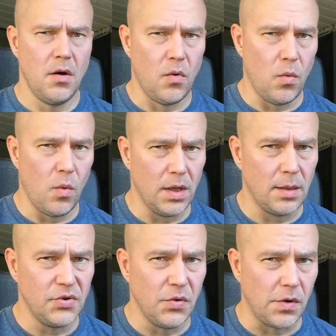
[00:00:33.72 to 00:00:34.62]

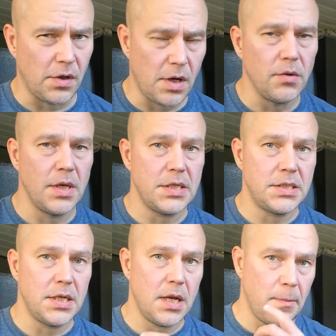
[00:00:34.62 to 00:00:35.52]
Welcome to
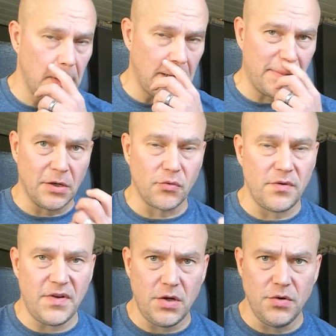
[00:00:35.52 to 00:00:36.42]
Rauta's Black Metal
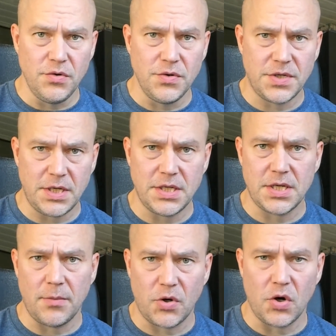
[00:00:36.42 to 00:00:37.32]
Reviews. This
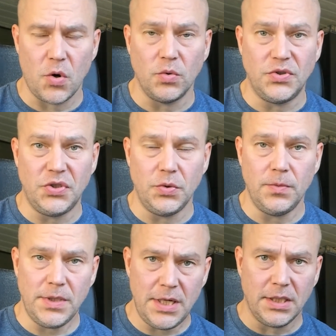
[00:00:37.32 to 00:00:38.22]
time we go to
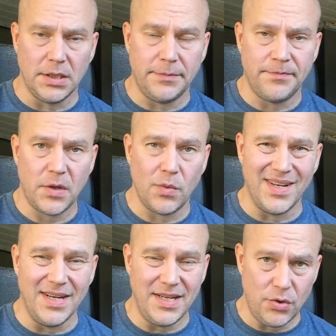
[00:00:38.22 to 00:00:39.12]
Italy with
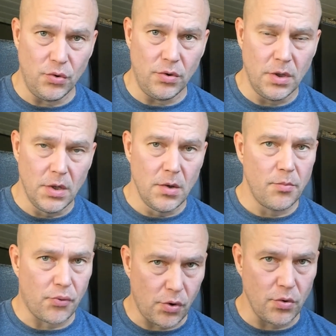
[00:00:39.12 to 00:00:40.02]
a new
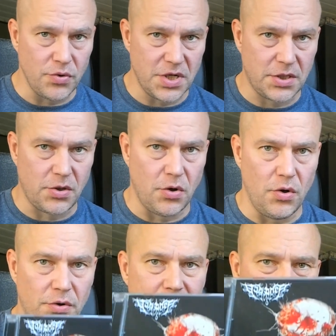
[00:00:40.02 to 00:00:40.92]
project called